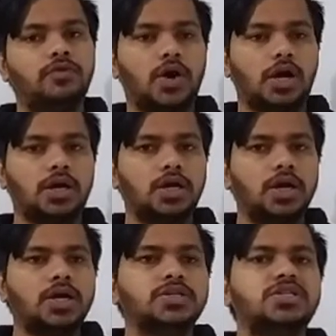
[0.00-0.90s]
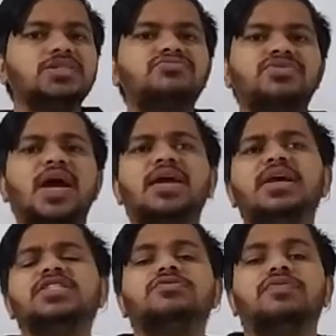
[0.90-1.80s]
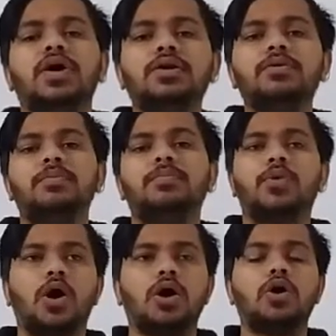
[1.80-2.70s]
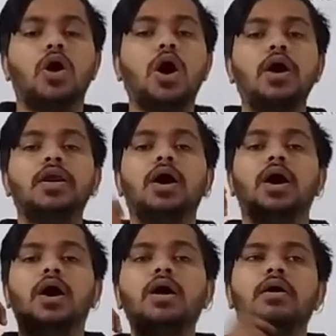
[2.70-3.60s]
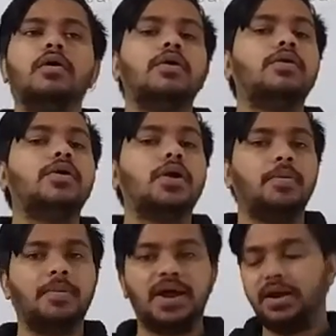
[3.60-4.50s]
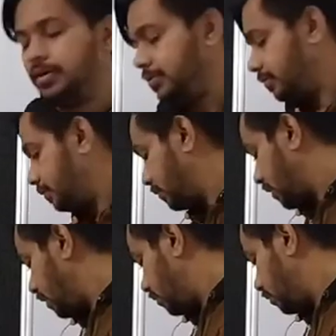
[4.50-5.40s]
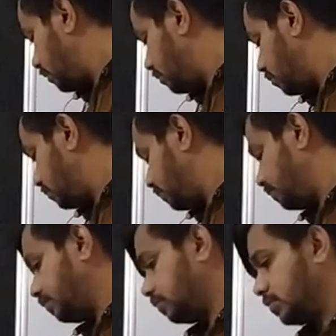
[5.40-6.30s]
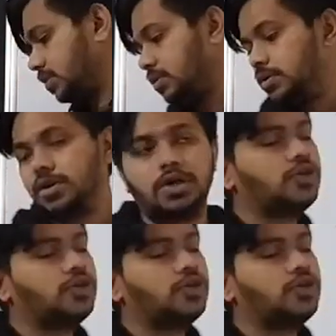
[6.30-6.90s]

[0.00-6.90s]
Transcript: fork. Just strike its one prong on a rubber band, right? A